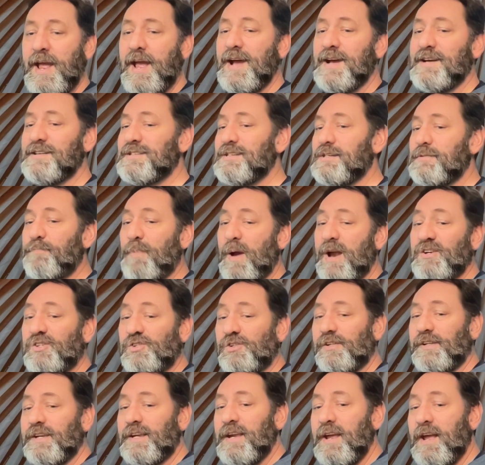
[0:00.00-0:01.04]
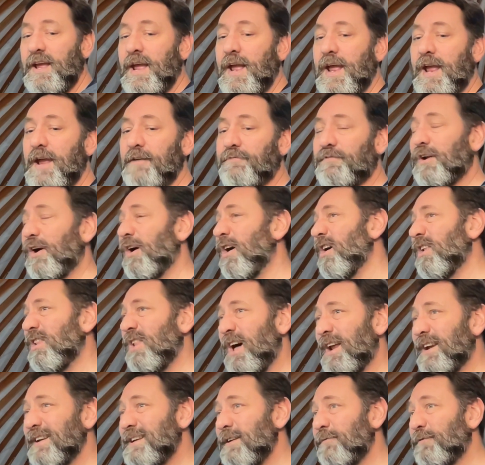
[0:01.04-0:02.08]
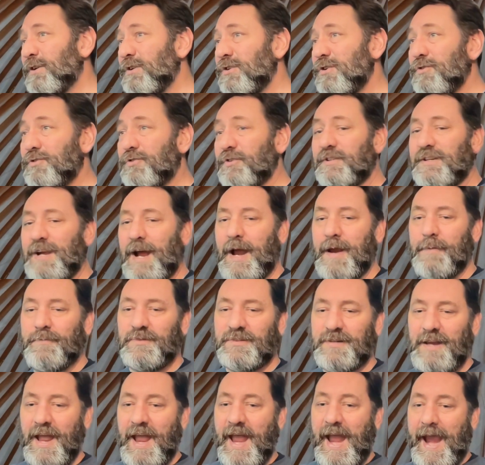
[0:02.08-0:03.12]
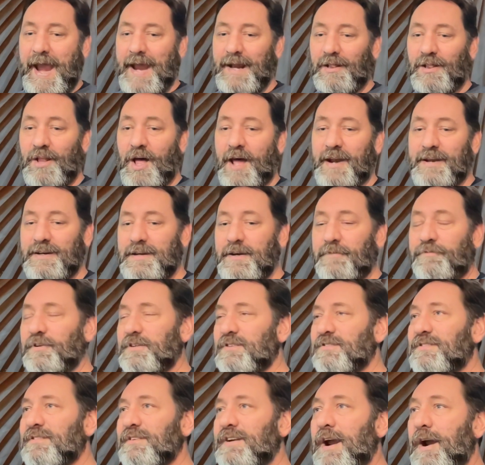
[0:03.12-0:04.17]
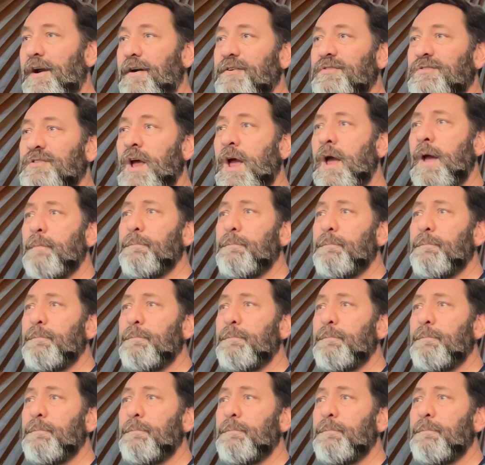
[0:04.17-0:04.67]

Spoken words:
especially if there are a lot of different user types and a lot of different scenarios